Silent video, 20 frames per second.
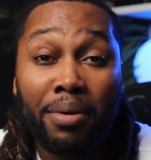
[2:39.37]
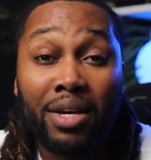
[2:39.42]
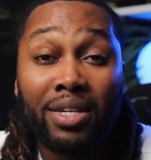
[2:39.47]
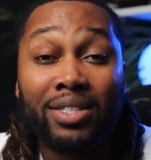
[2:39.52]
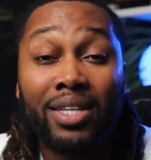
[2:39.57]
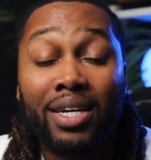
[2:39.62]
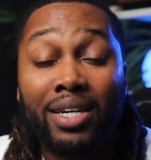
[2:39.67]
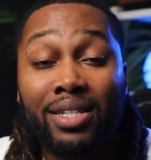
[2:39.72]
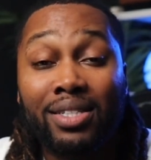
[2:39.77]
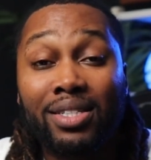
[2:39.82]

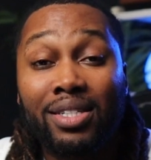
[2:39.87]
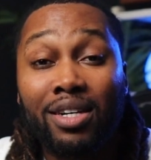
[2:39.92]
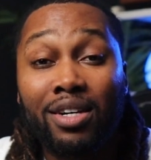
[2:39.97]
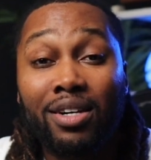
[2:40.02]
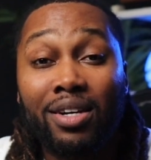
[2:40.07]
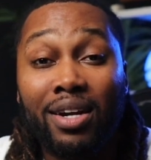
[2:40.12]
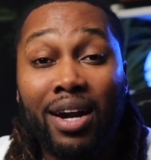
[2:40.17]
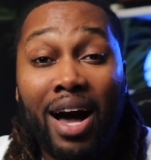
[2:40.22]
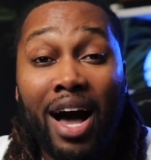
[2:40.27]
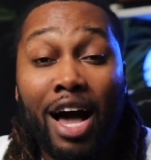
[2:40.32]
because they
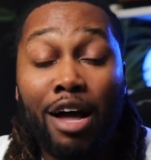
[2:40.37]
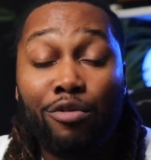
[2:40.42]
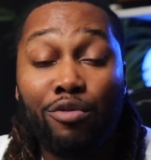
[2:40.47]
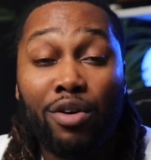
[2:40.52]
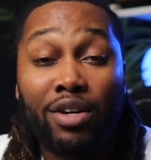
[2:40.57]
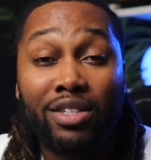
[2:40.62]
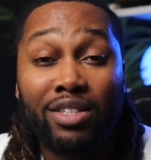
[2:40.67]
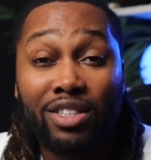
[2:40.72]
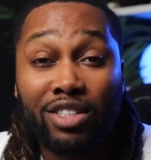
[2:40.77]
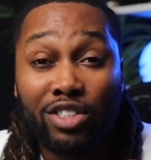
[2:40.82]
considered it high
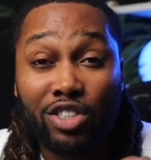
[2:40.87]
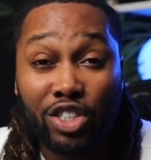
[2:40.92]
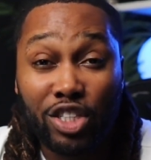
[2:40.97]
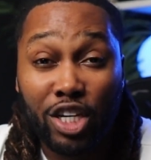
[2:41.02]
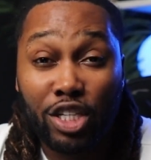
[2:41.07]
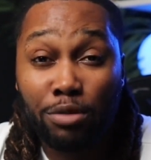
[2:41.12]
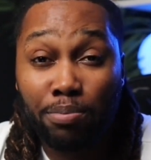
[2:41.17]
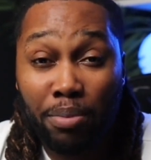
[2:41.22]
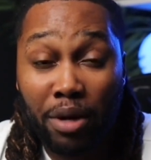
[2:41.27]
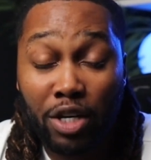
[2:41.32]
risk
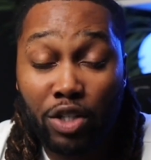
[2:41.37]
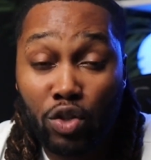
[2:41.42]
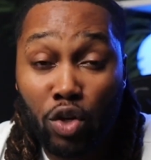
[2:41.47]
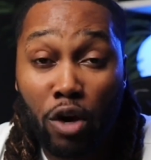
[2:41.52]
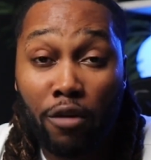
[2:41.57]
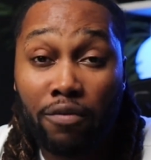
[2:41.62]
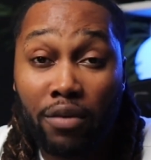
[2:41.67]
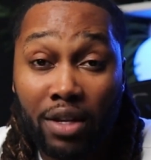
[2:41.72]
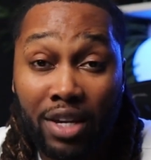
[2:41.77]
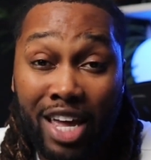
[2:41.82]
just
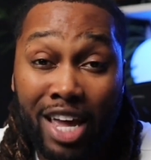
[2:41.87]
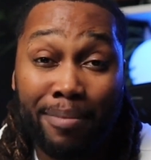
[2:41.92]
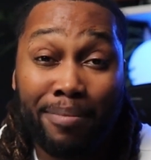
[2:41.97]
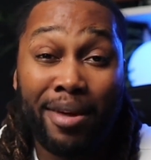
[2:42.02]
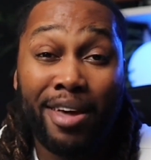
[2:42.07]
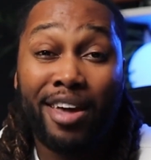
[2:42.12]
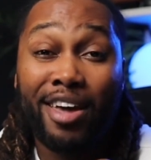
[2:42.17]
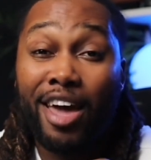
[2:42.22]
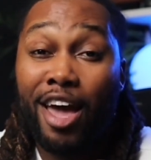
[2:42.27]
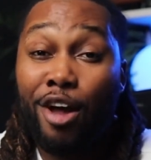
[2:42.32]
based off the name.